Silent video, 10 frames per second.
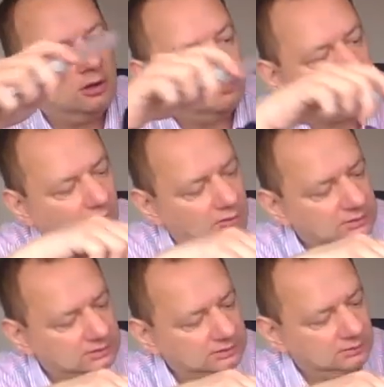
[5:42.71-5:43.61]
of
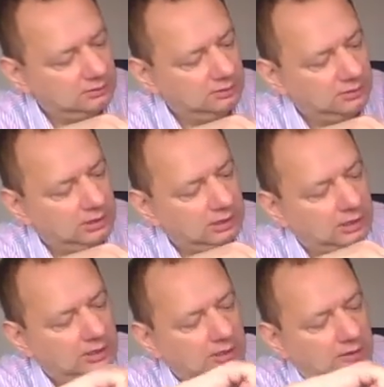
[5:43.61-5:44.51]
yours.
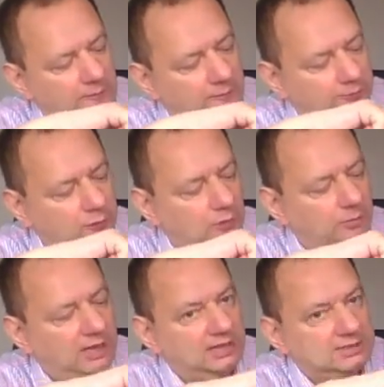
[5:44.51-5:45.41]

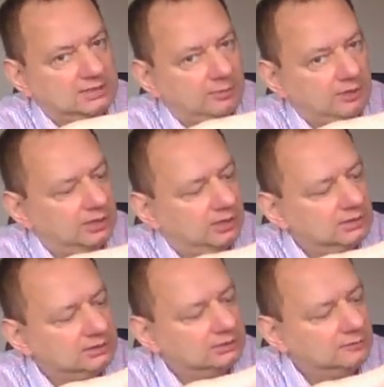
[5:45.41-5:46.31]
Apply some
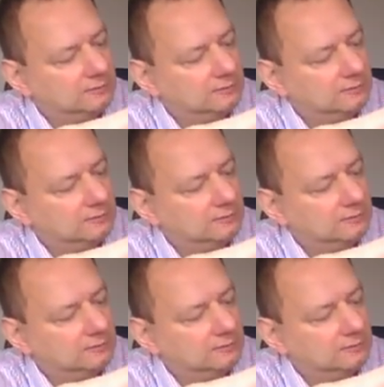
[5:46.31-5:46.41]
gas.